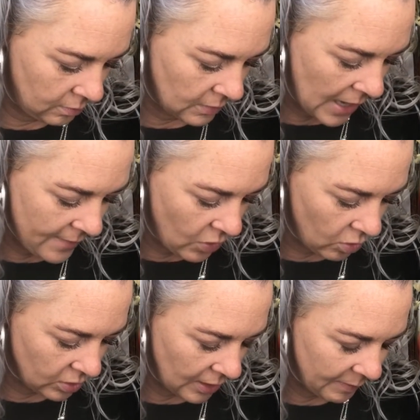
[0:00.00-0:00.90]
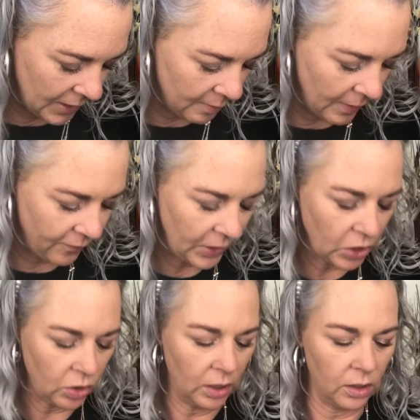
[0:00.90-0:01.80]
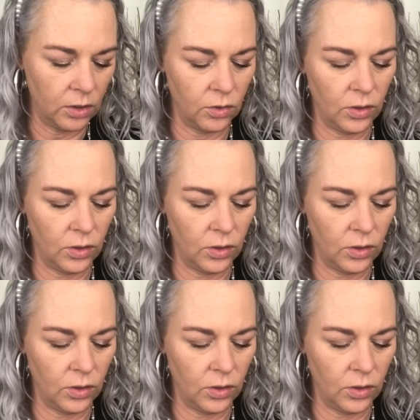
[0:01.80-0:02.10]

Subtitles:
have a hard time getting my fingernail under